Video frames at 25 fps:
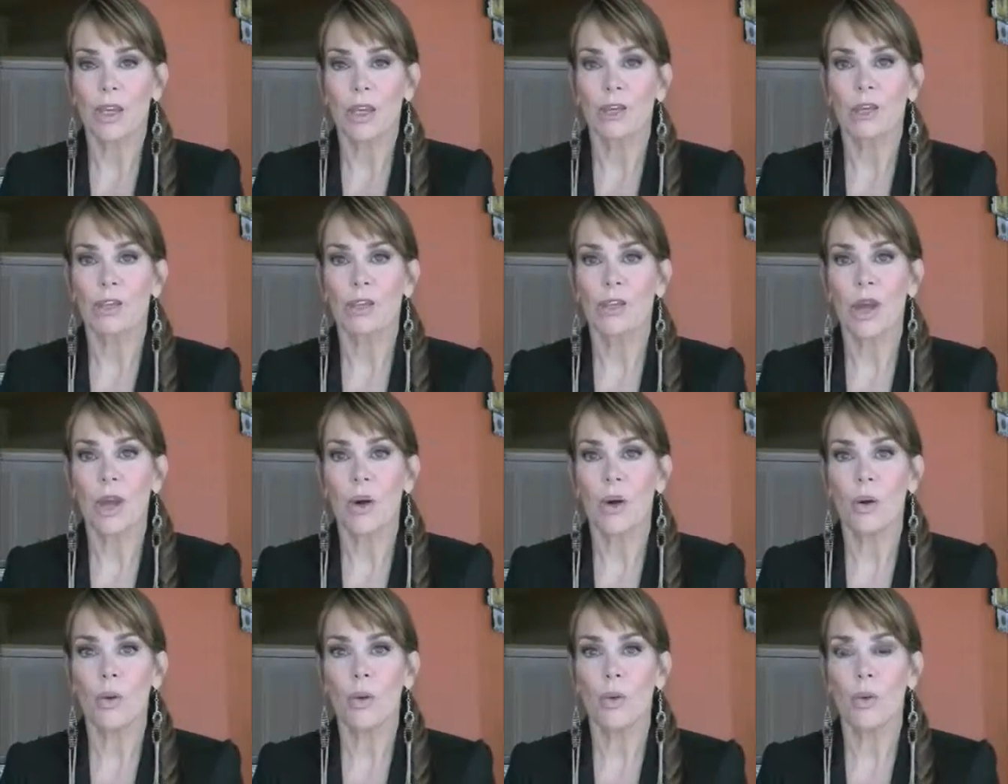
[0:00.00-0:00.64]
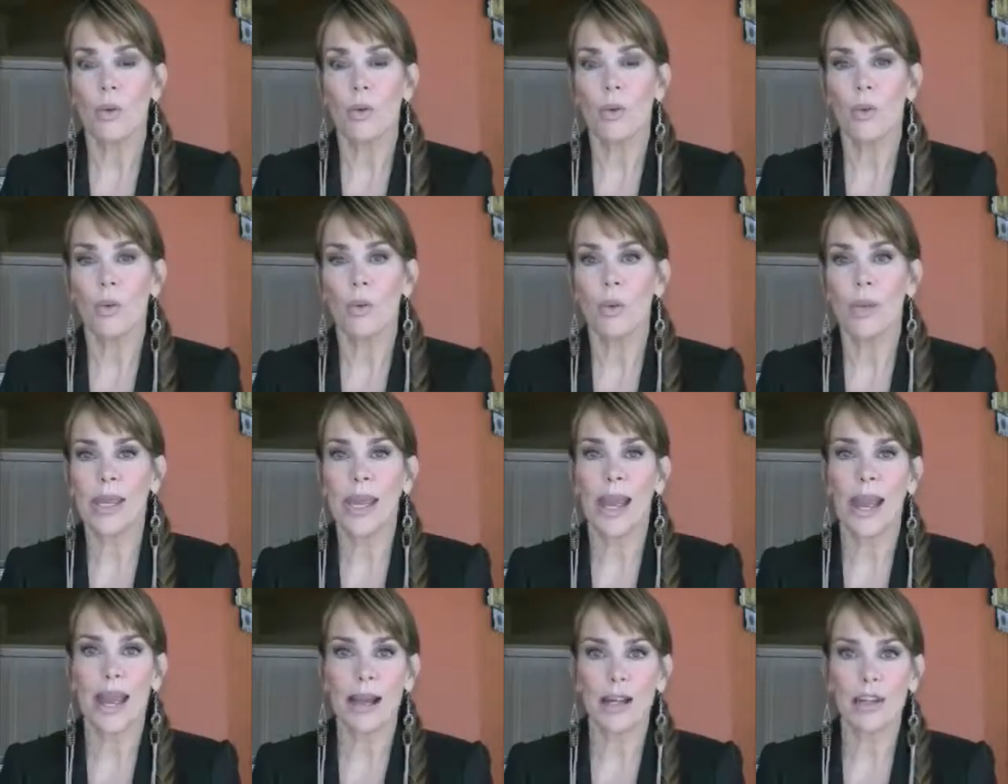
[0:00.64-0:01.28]
So
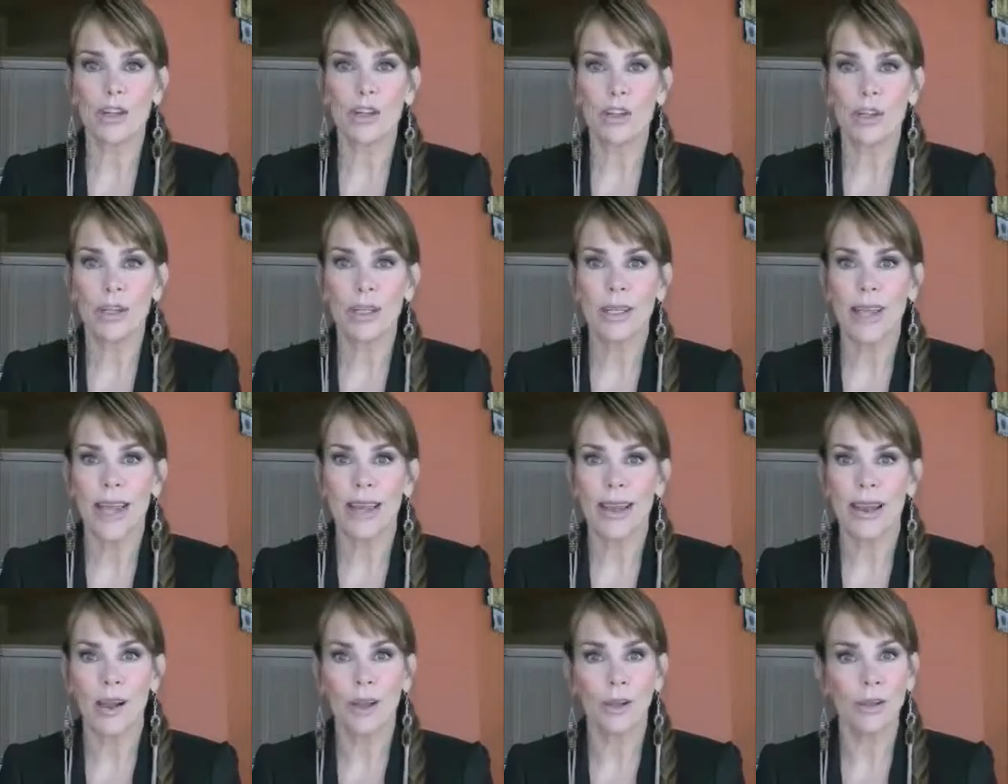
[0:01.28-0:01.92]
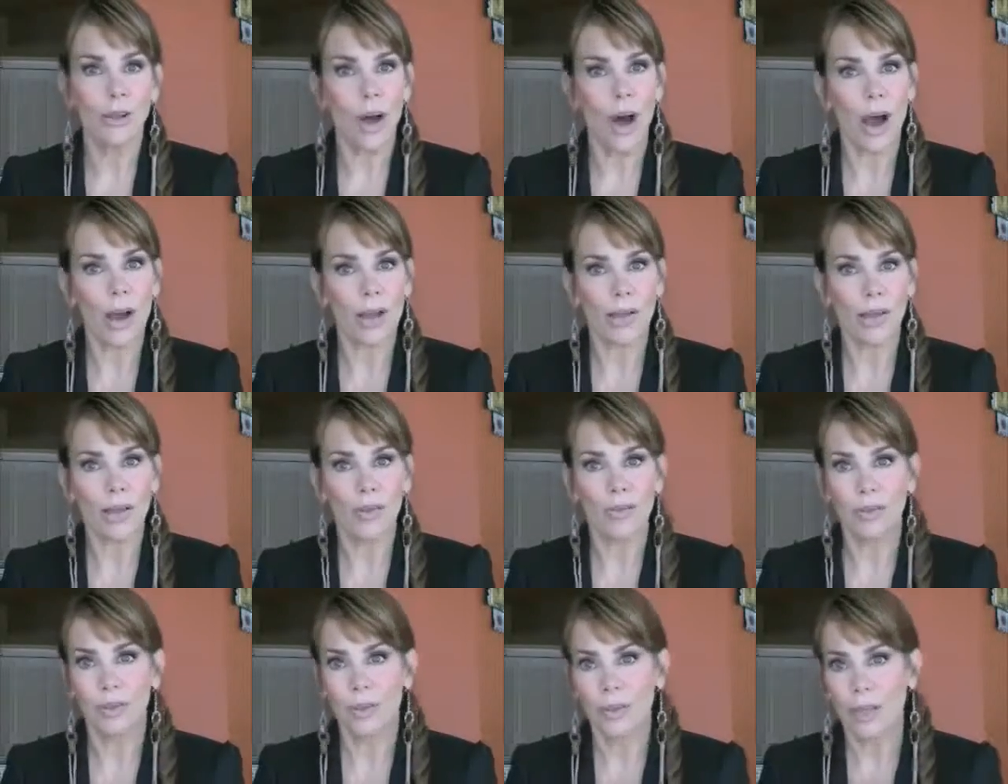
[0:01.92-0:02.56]
we actually get a
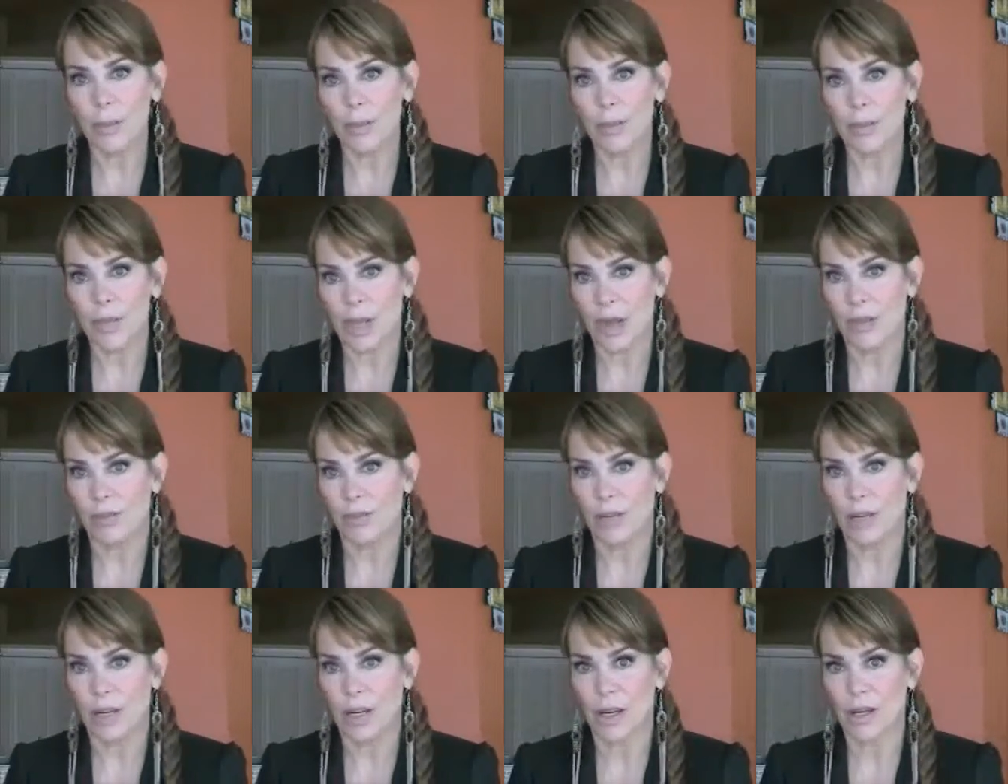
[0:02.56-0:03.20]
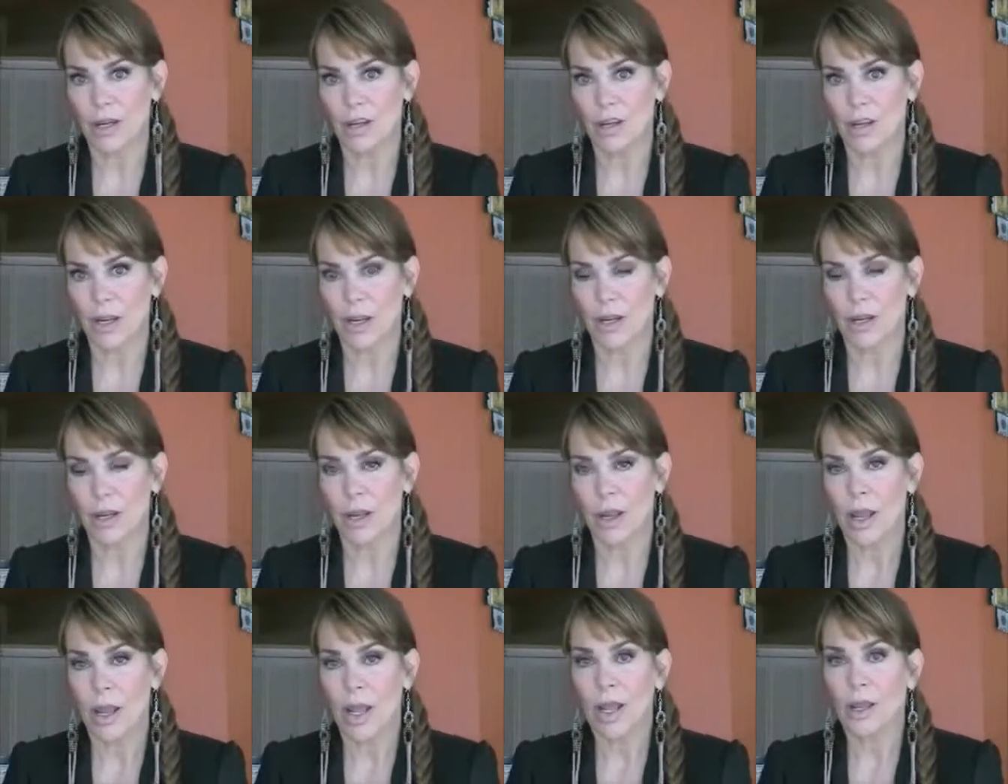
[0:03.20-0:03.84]
loss of lip definition.
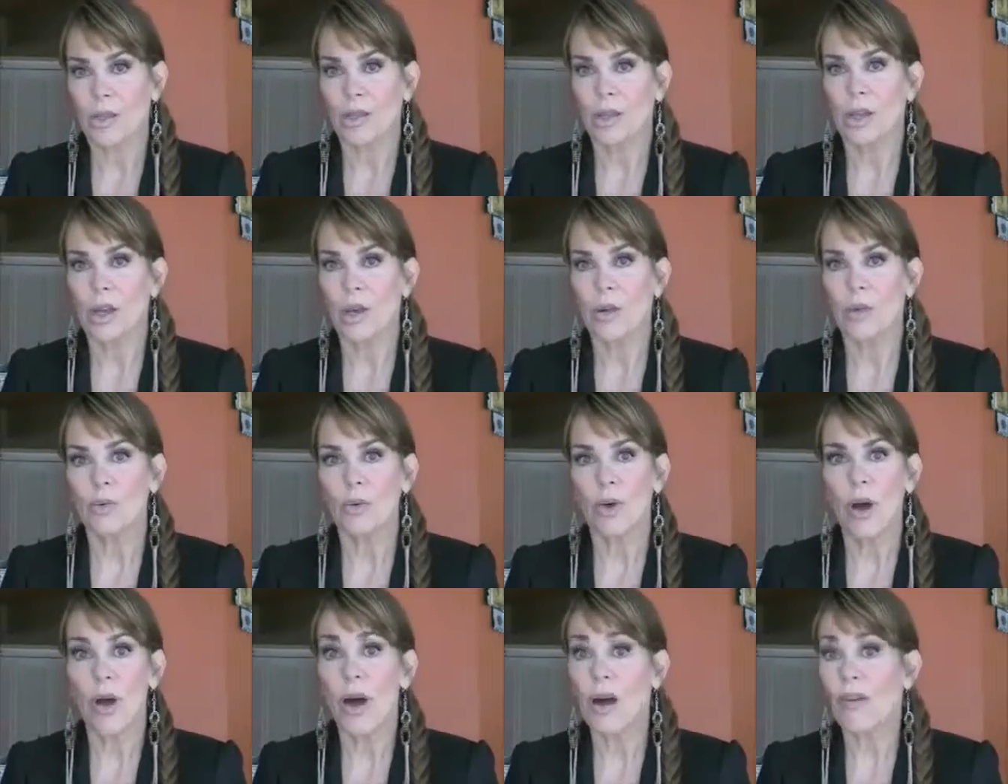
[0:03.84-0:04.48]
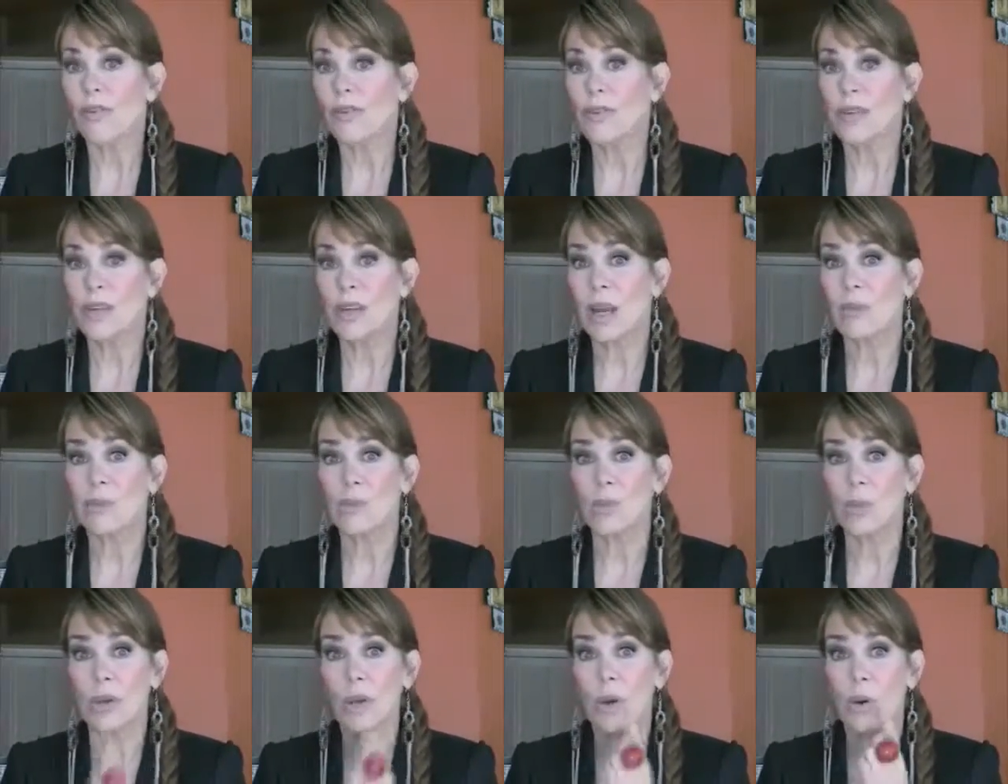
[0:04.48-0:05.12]
So
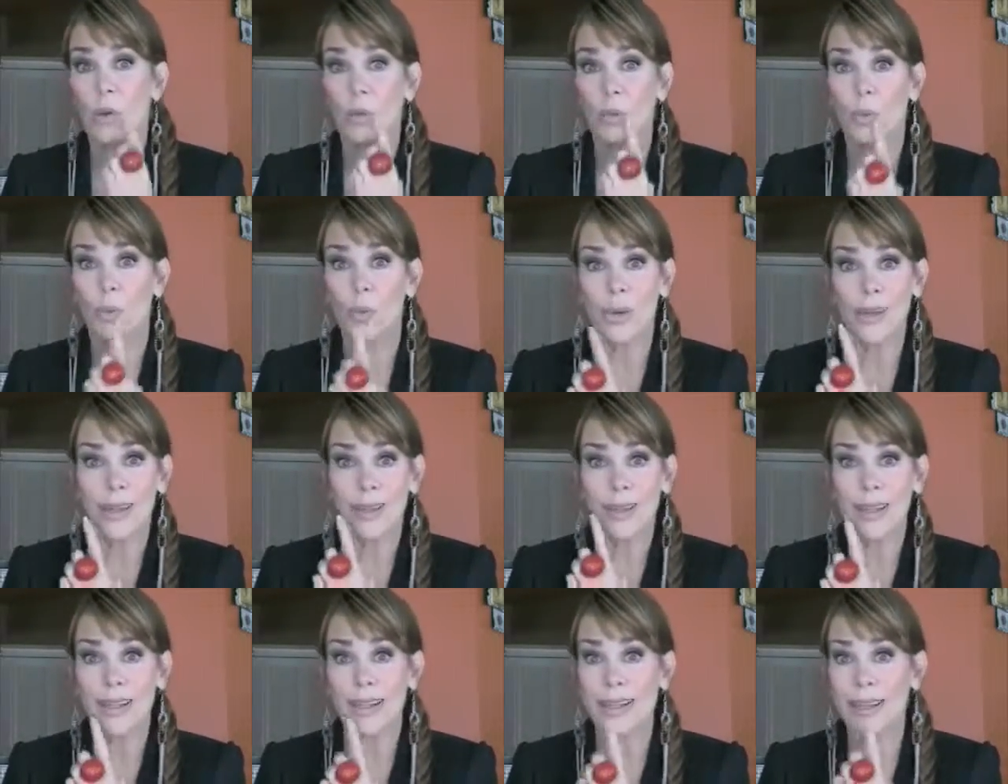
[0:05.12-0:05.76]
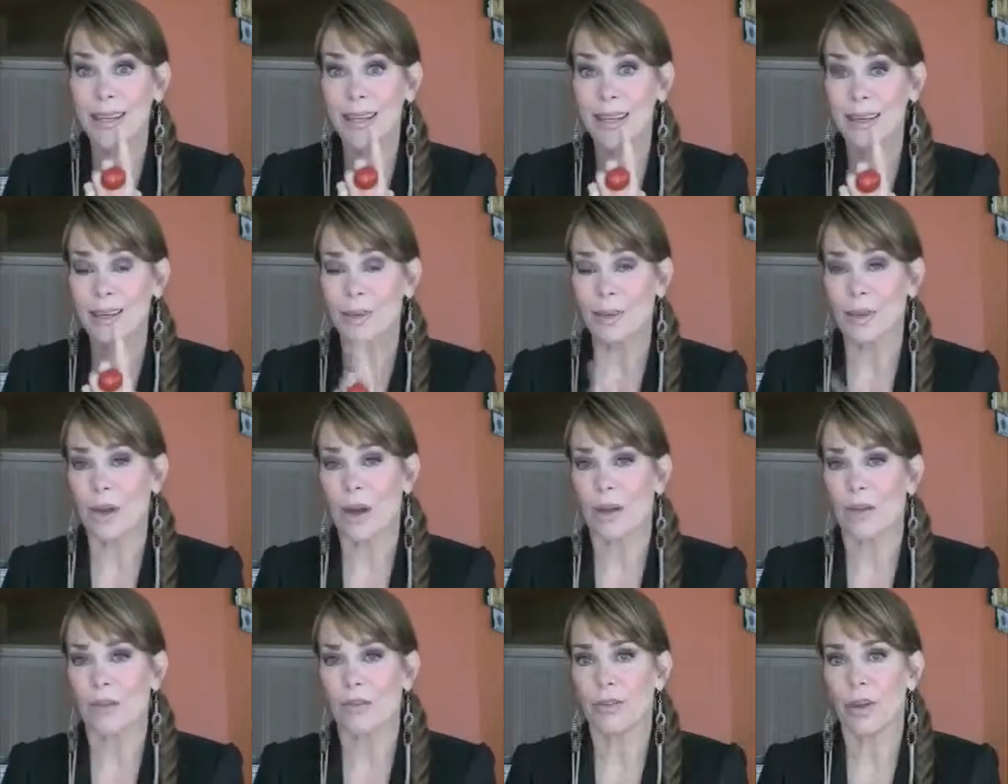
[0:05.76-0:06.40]
oftentimes we don't really need a
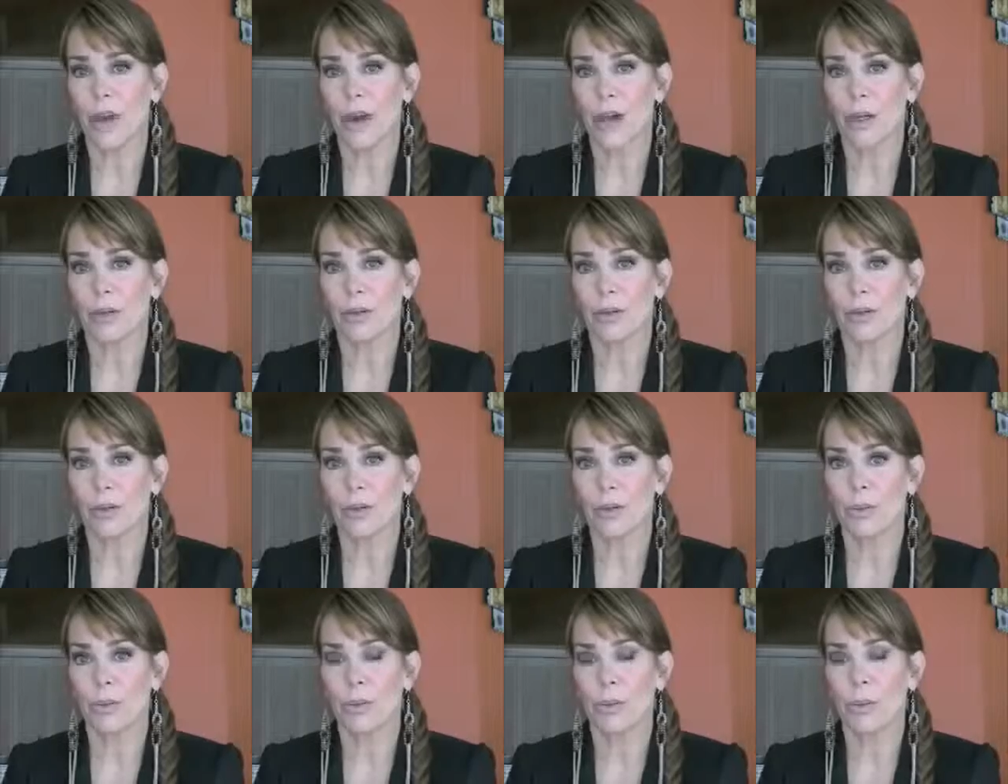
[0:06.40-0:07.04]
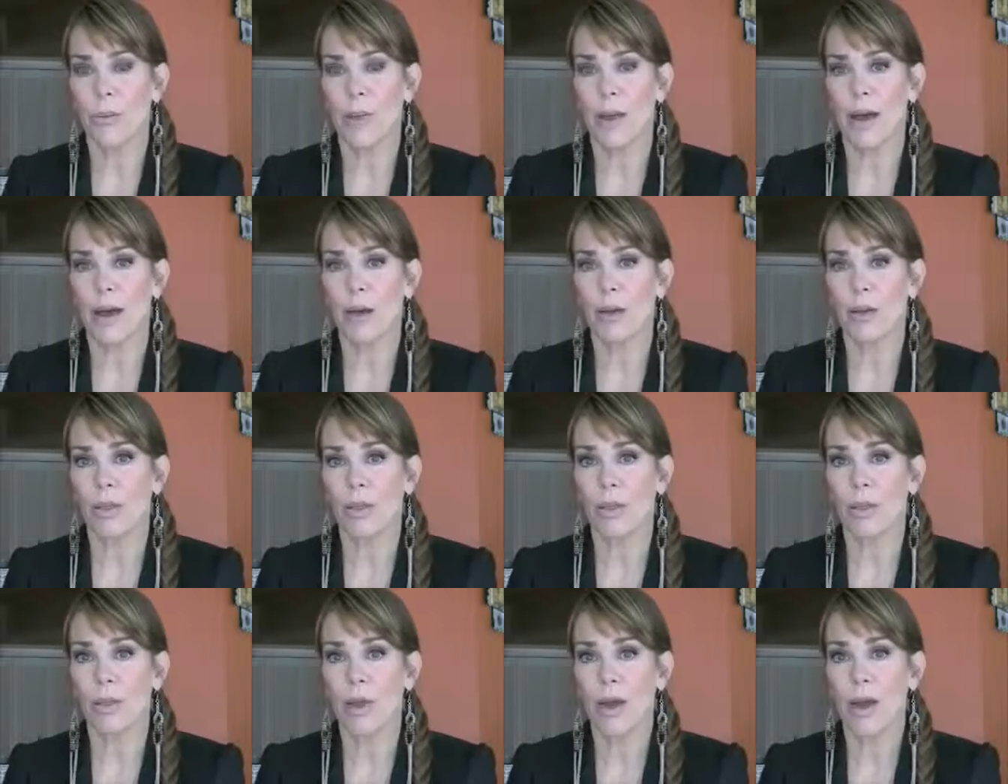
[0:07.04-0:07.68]
lot of color through the
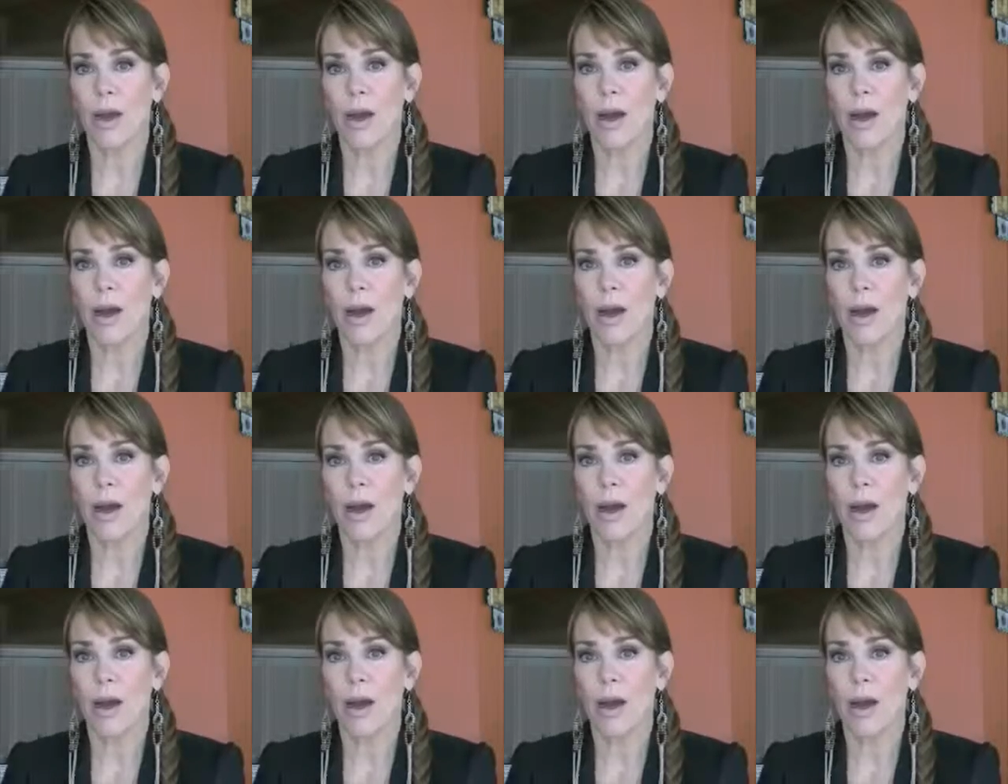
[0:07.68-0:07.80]
mouth,